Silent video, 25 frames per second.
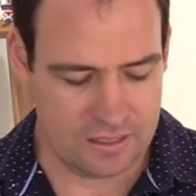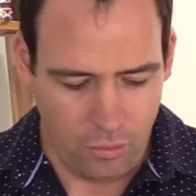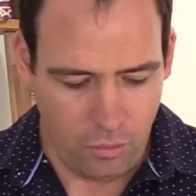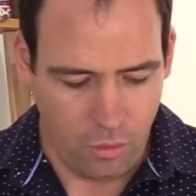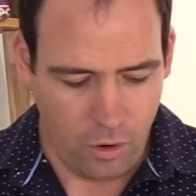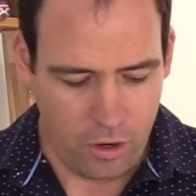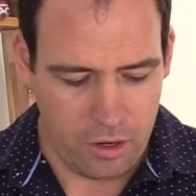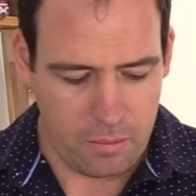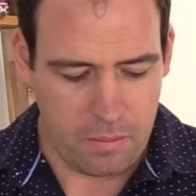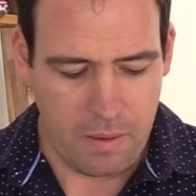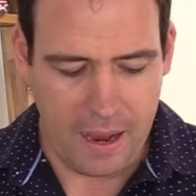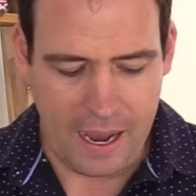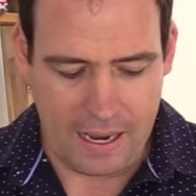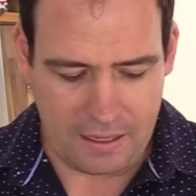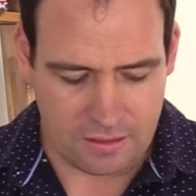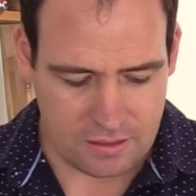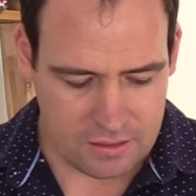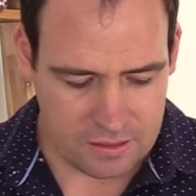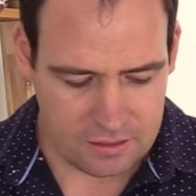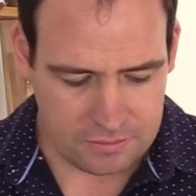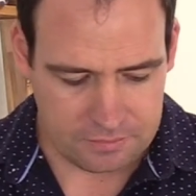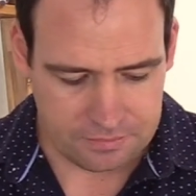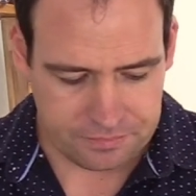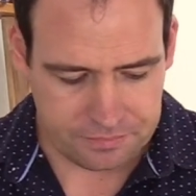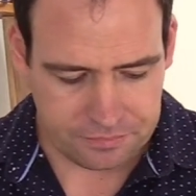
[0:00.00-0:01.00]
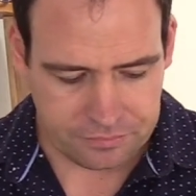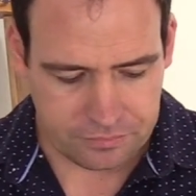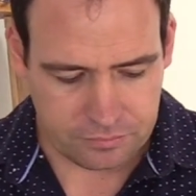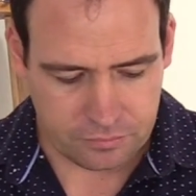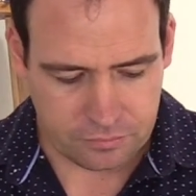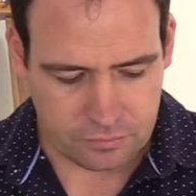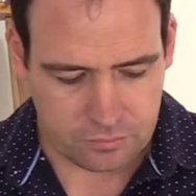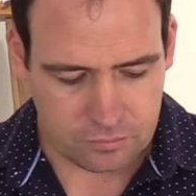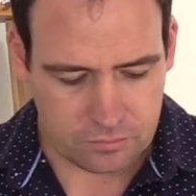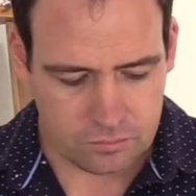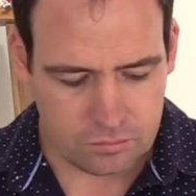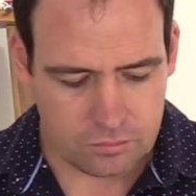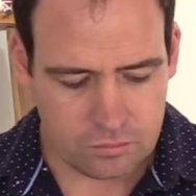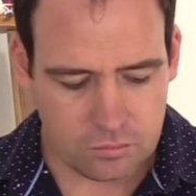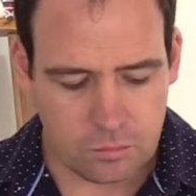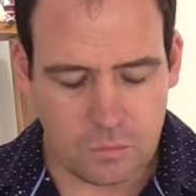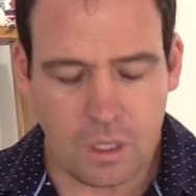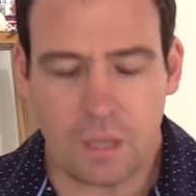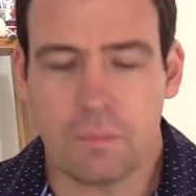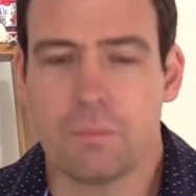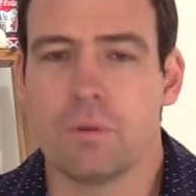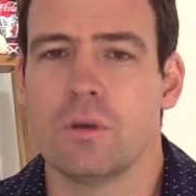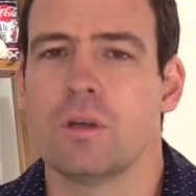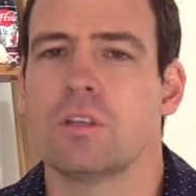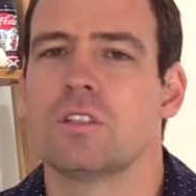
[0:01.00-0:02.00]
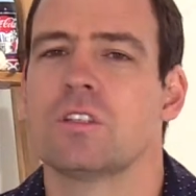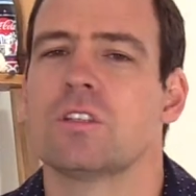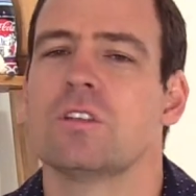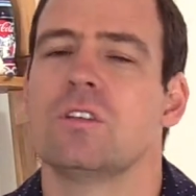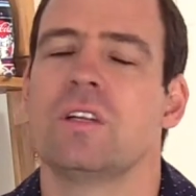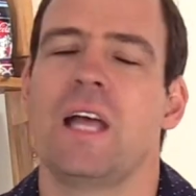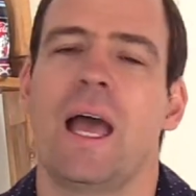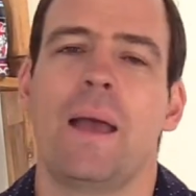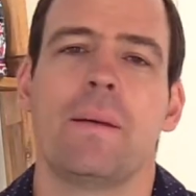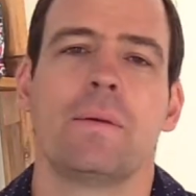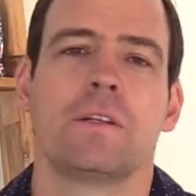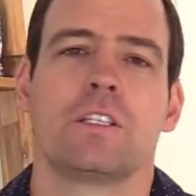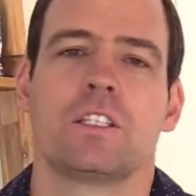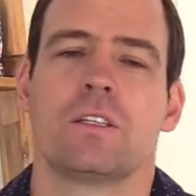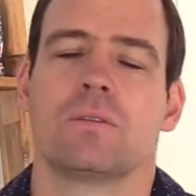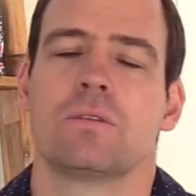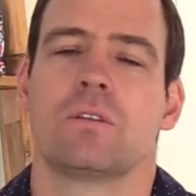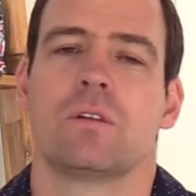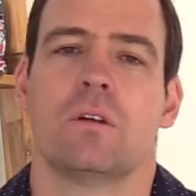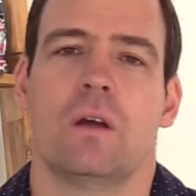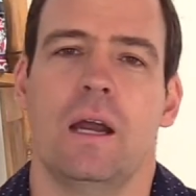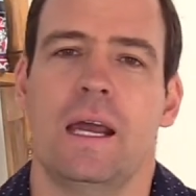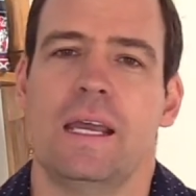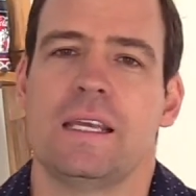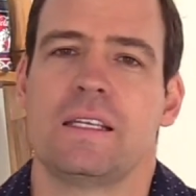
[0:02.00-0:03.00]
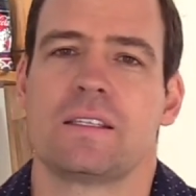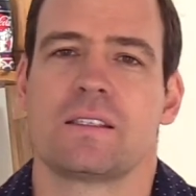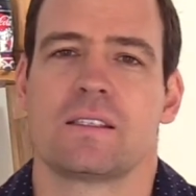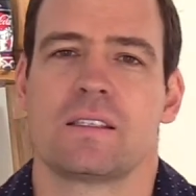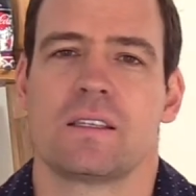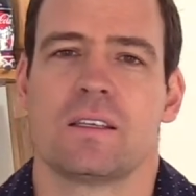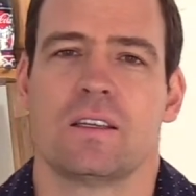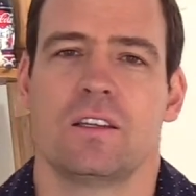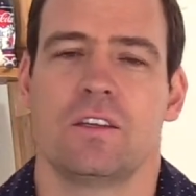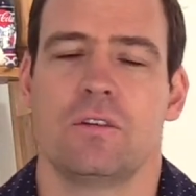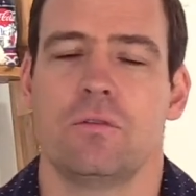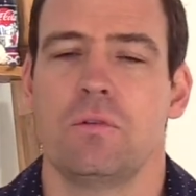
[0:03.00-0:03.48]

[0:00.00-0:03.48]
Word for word: What about personal habits of grace?